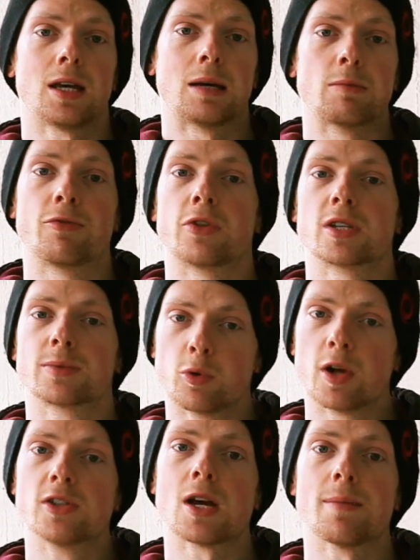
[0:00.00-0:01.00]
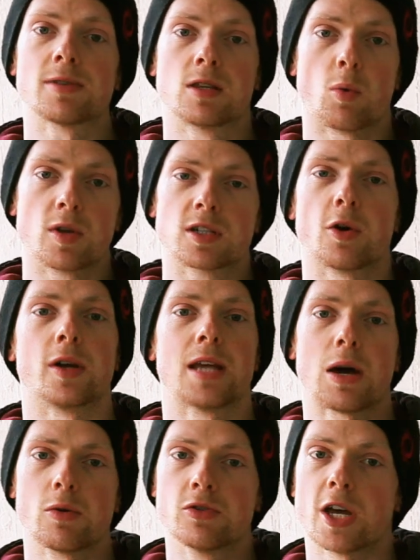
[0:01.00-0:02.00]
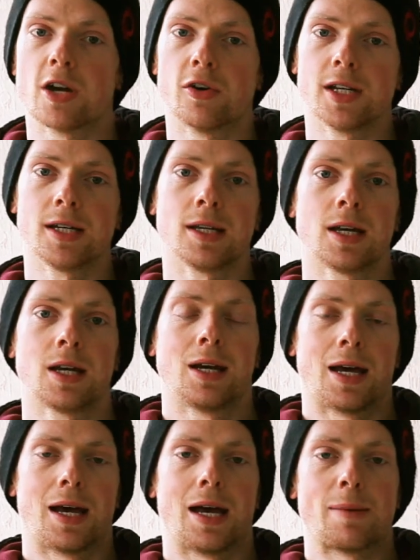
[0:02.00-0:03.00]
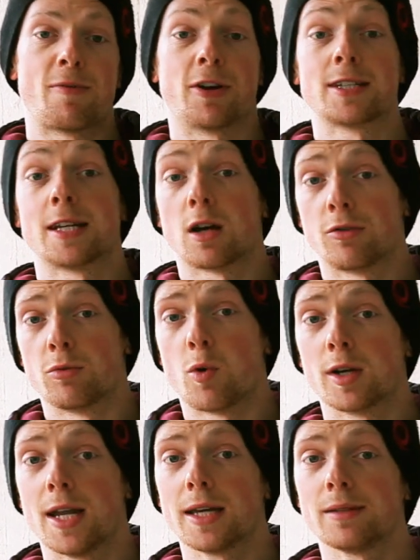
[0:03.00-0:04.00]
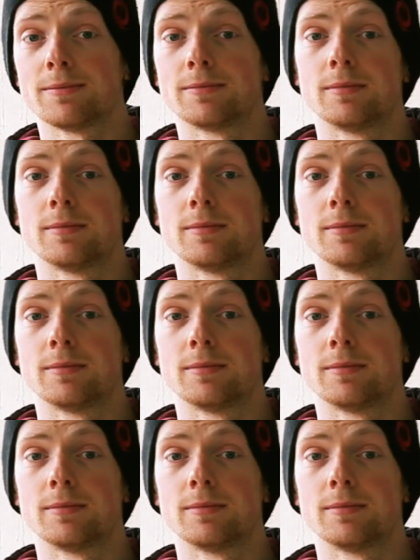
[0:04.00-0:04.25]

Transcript: But for the smaller jumps and the ones going down generally, I prefer to take off from 1 leg.